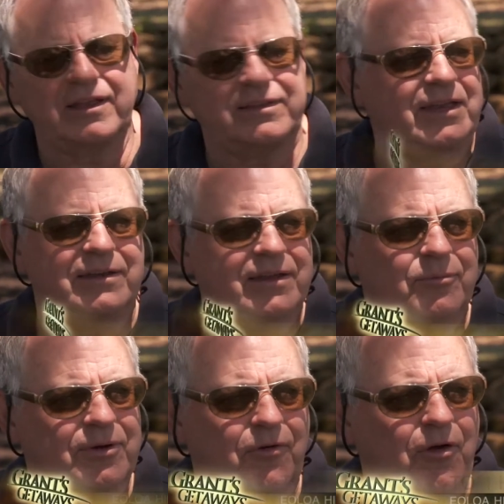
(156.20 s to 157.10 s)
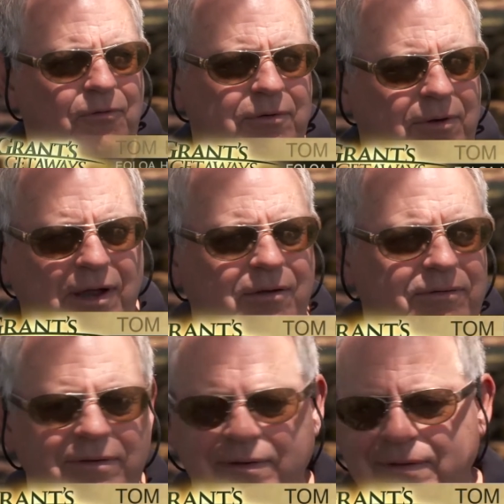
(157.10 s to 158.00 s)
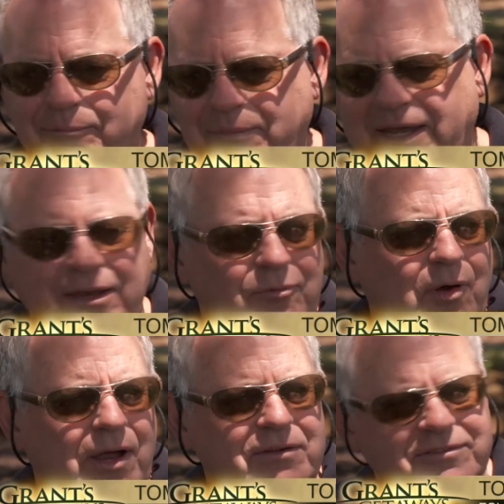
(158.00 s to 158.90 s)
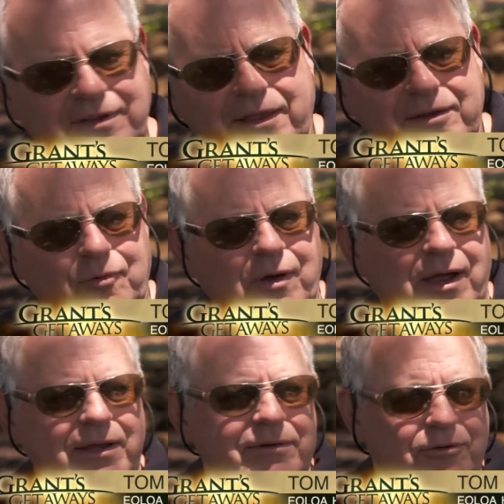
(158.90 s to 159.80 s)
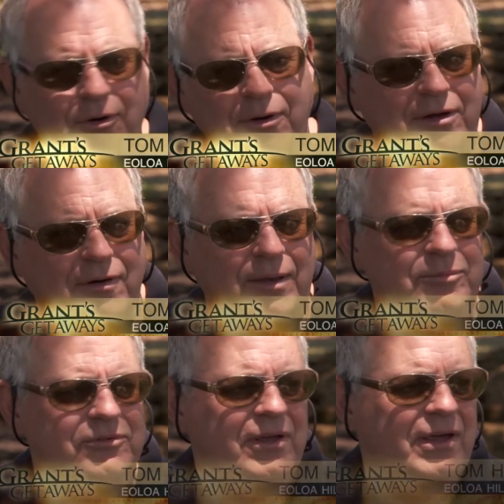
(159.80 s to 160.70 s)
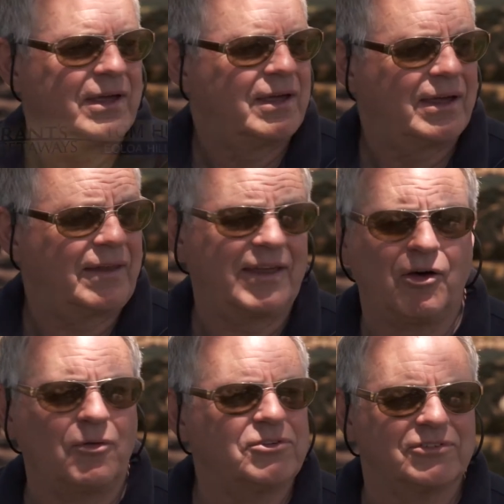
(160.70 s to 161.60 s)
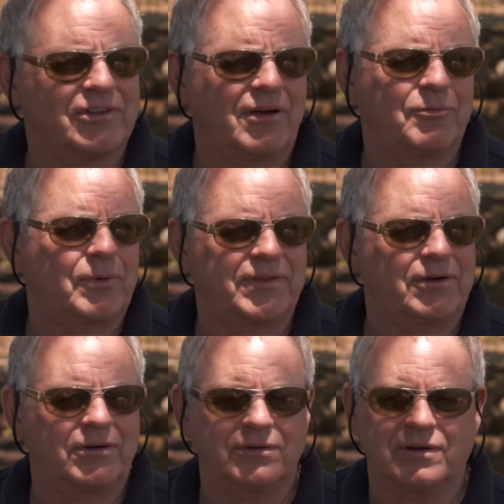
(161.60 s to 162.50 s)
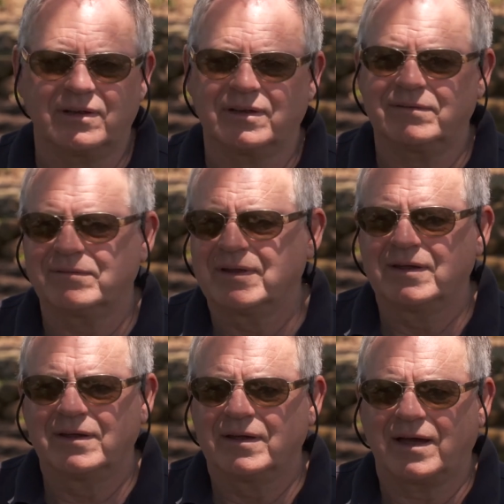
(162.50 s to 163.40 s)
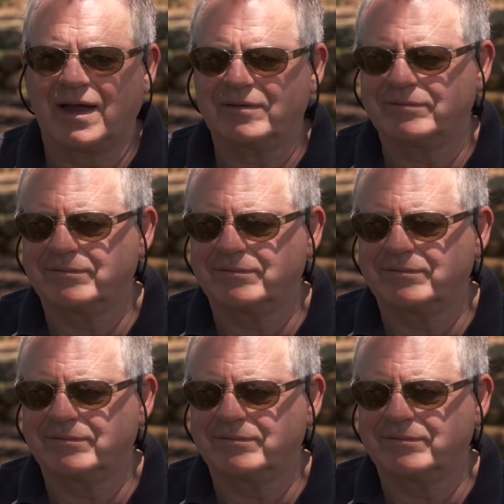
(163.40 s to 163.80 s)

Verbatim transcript: that they did revolved around making wine, selling wine, growing grapes, and they all just loved what they were doing. And I